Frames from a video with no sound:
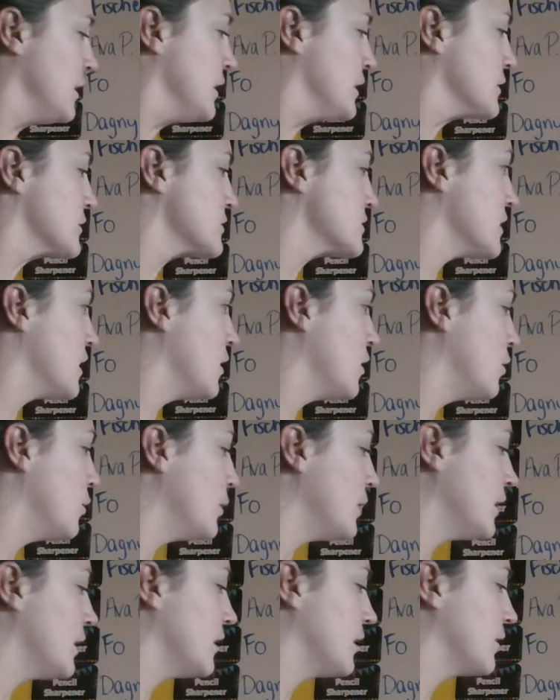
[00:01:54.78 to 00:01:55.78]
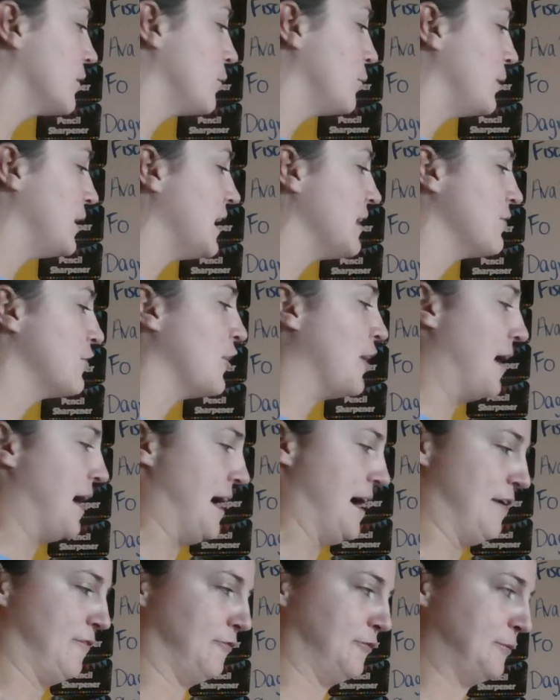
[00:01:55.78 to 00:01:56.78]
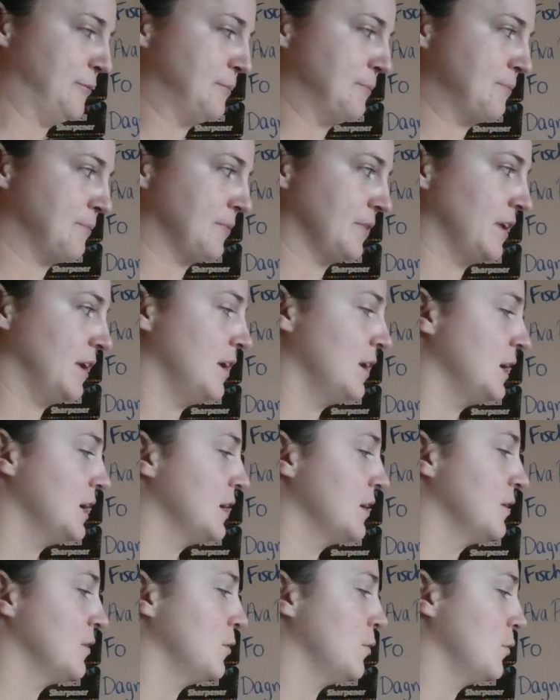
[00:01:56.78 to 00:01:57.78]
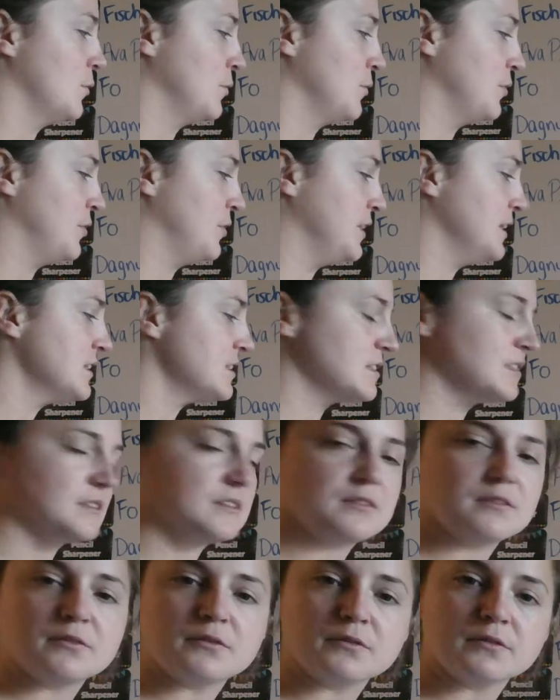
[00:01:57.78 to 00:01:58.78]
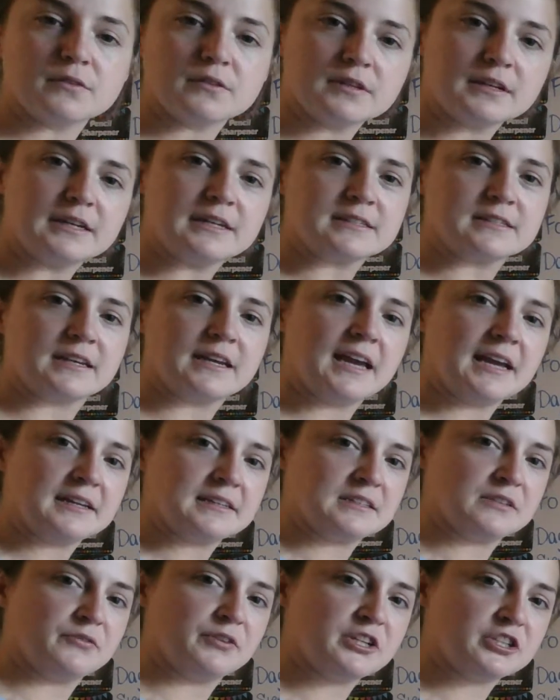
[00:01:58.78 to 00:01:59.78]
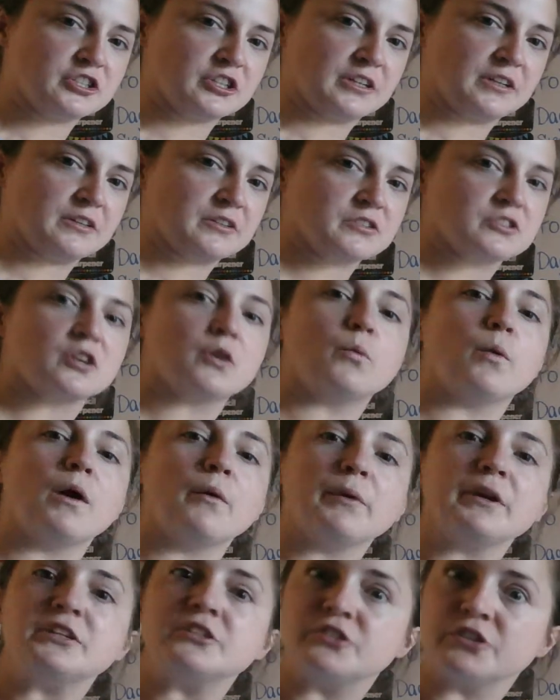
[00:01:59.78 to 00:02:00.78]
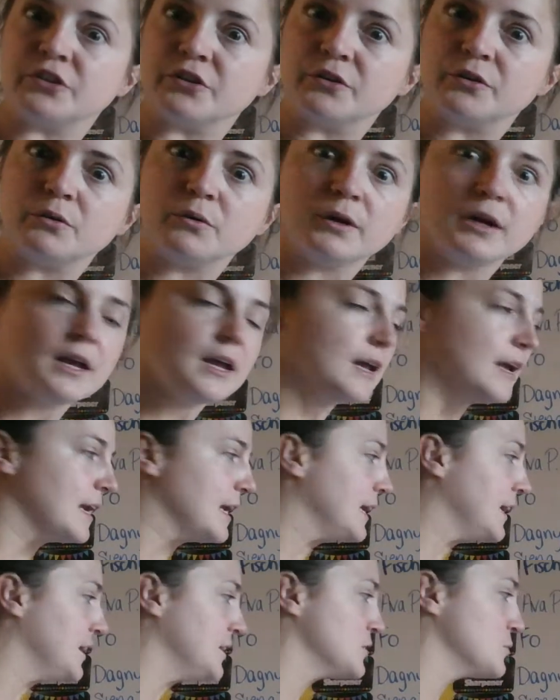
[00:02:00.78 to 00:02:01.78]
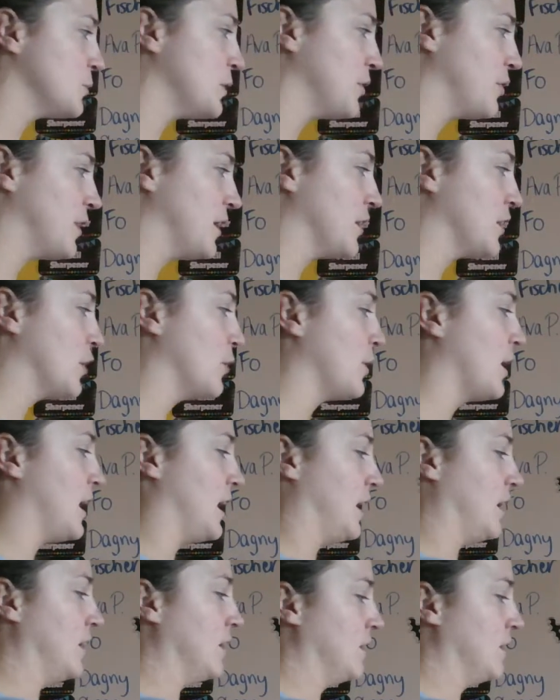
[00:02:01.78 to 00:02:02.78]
So we have our half. This is again division. So what we do is we think, okay,